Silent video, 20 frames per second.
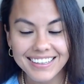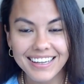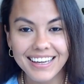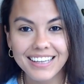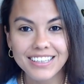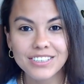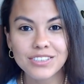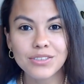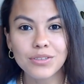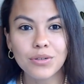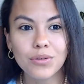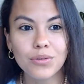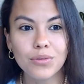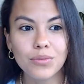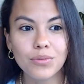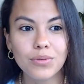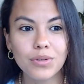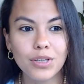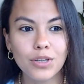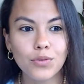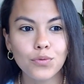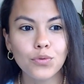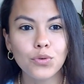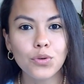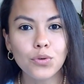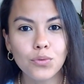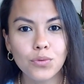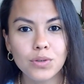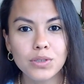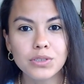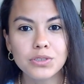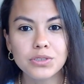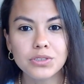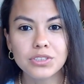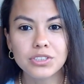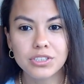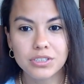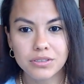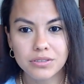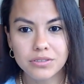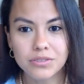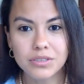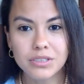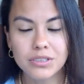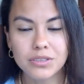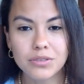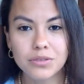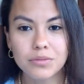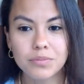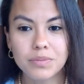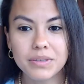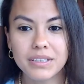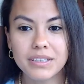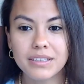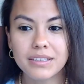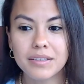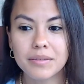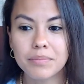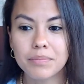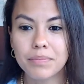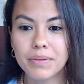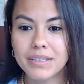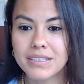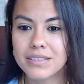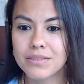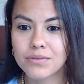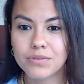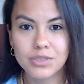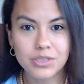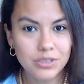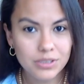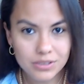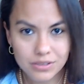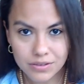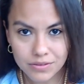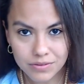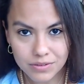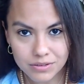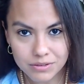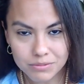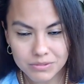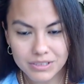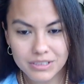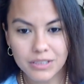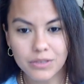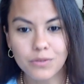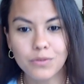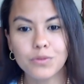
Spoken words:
So if you want your children to be the best version of themselves,